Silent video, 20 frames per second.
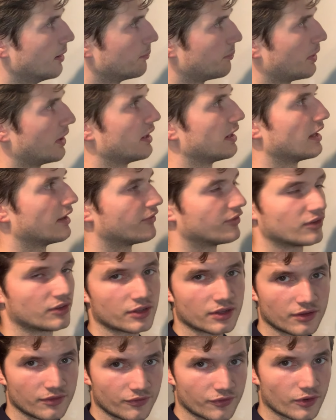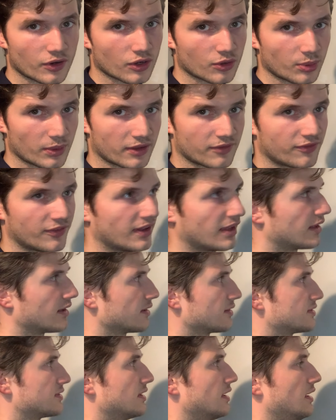But if you're looking for a quick
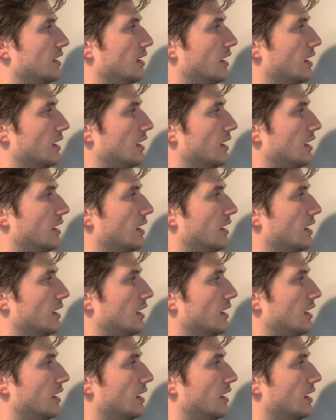fix,